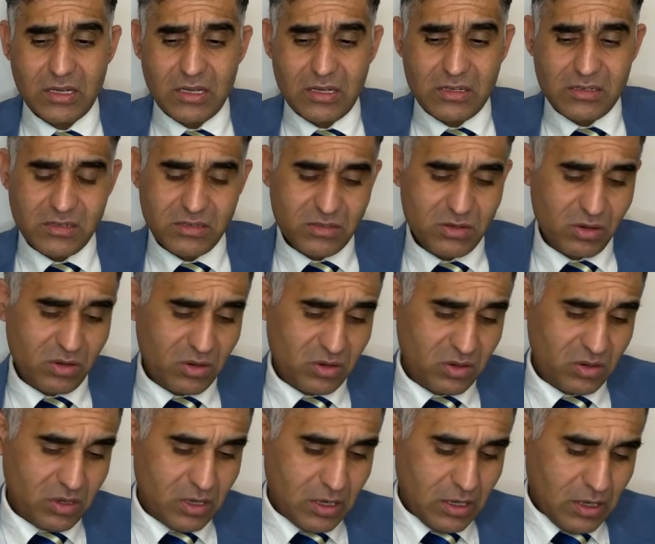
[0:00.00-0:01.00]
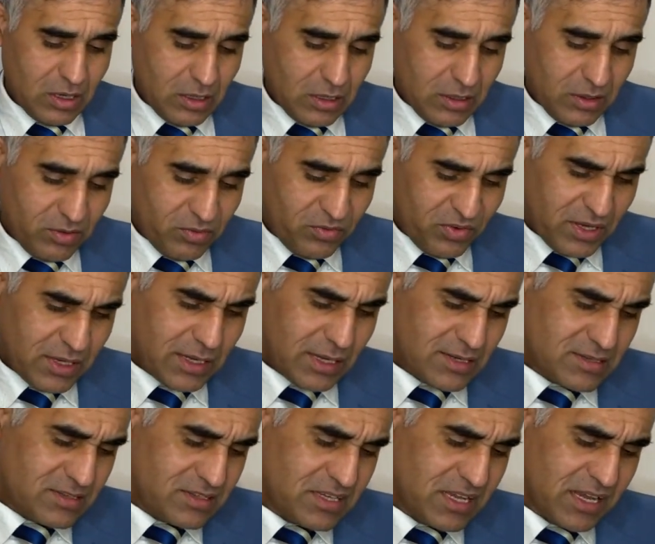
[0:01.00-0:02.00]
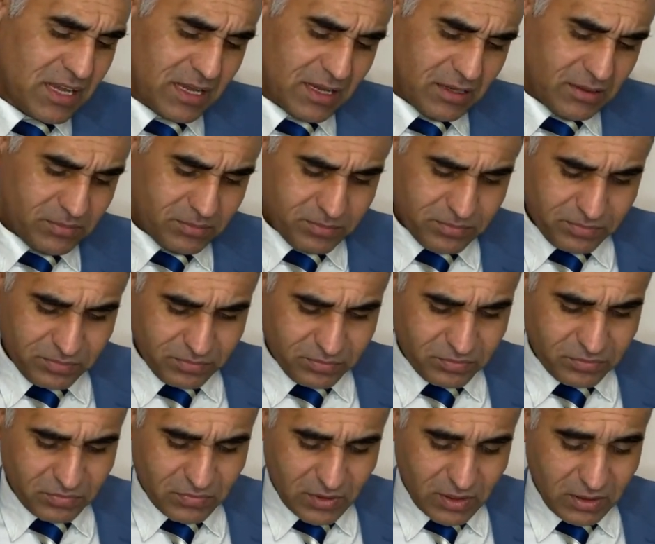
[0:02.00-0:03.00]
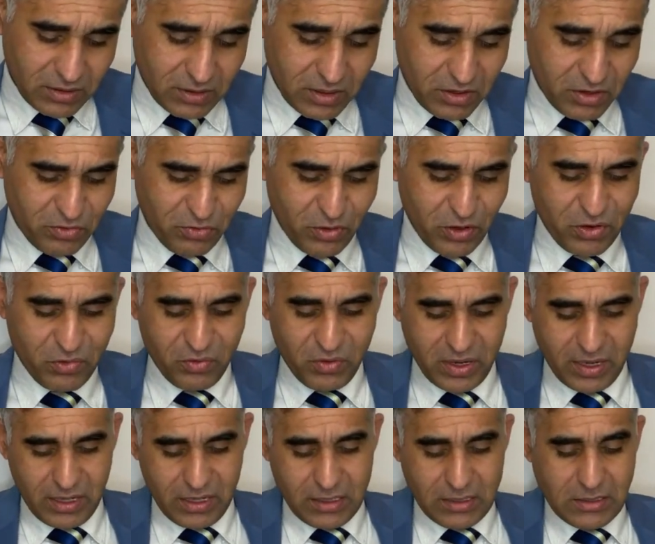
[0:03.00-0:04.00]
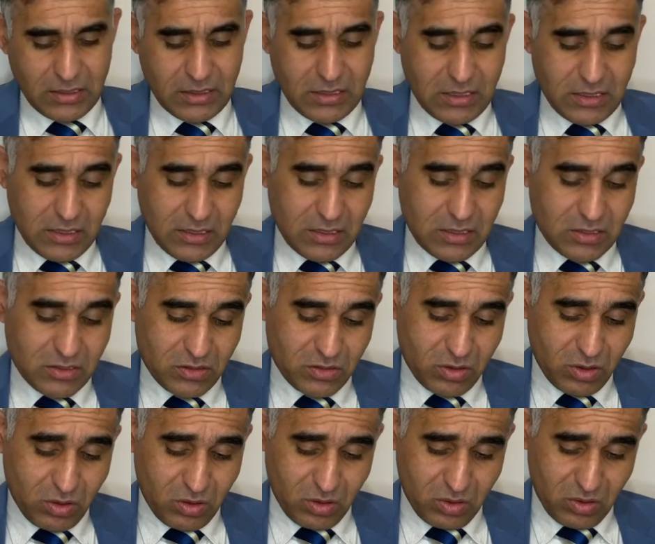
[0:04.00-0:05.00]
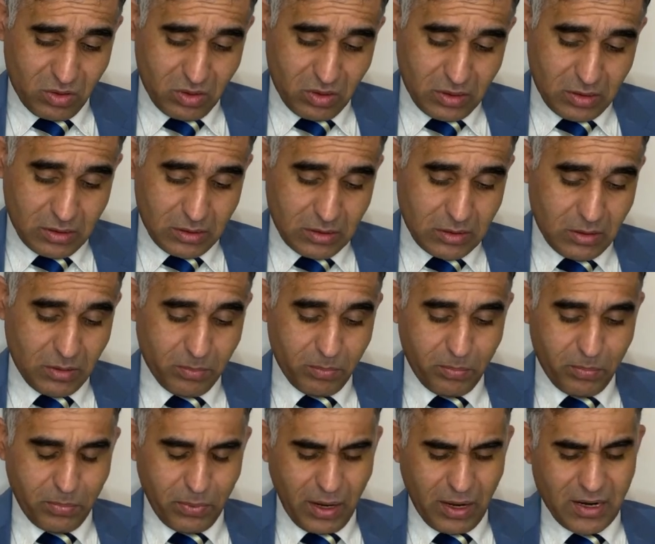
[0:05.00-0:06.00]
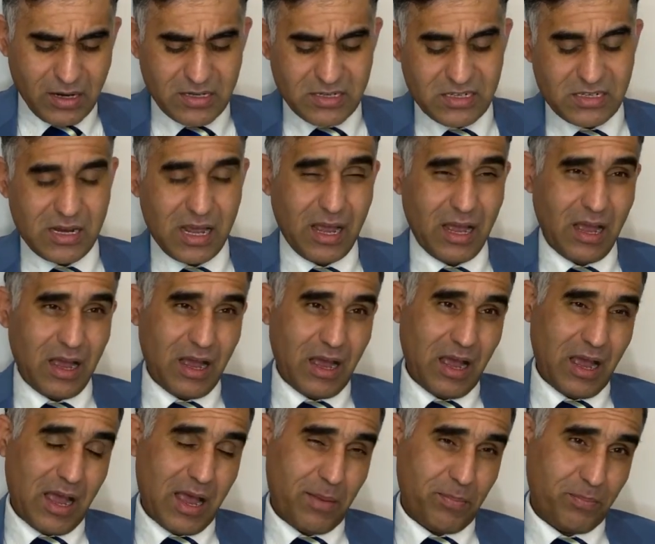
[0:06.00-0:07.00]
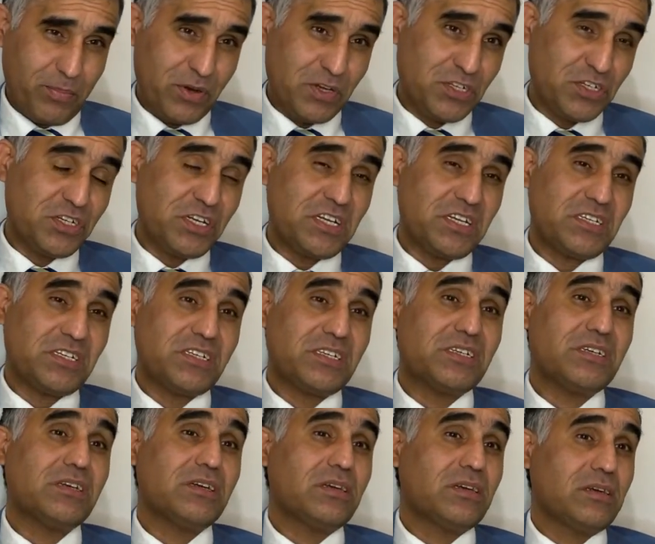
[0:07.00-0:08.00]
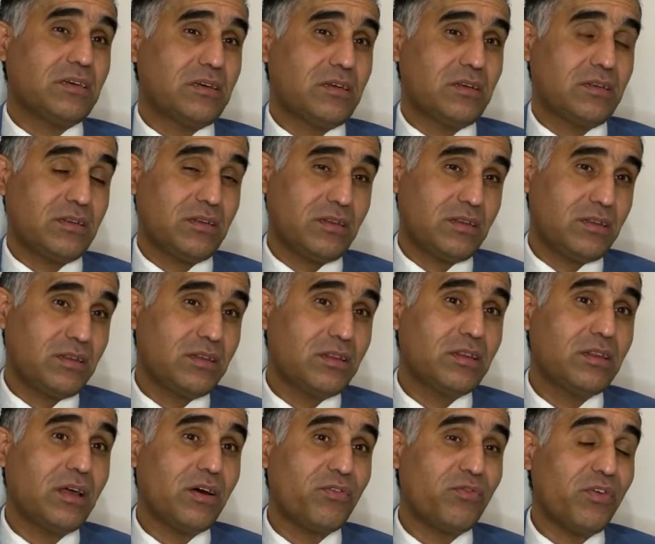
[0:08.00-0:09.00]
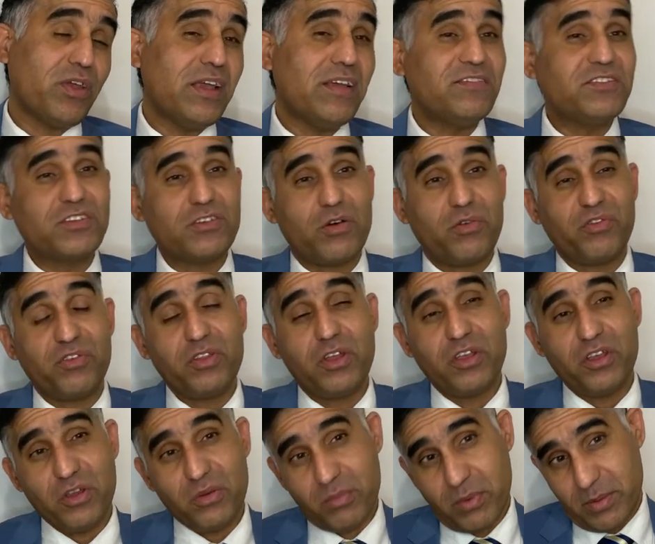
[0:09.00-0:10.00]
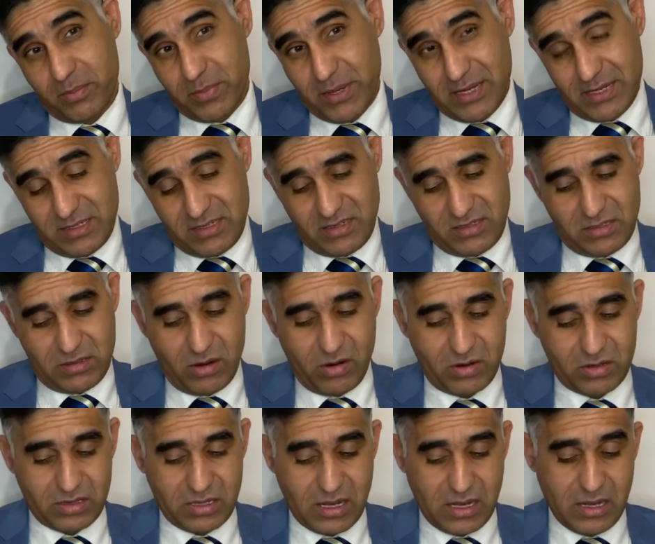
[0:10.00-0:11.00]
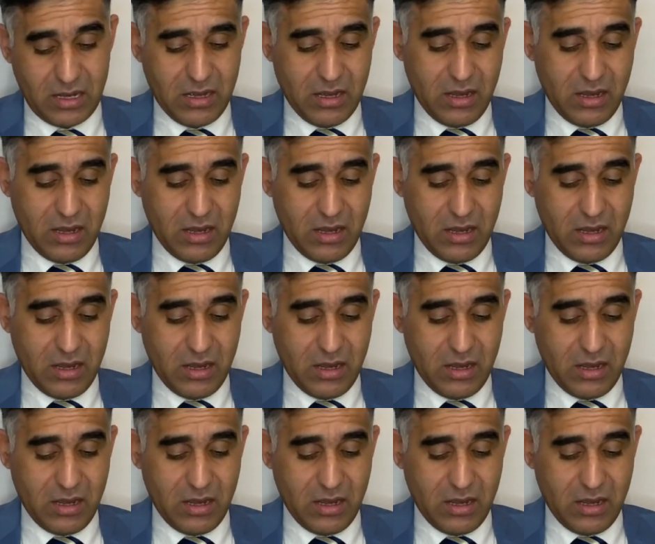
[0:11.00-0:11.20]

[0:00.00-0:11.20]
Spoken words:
So we can say in a different way. So plant appreciate the waves of the human beings, or the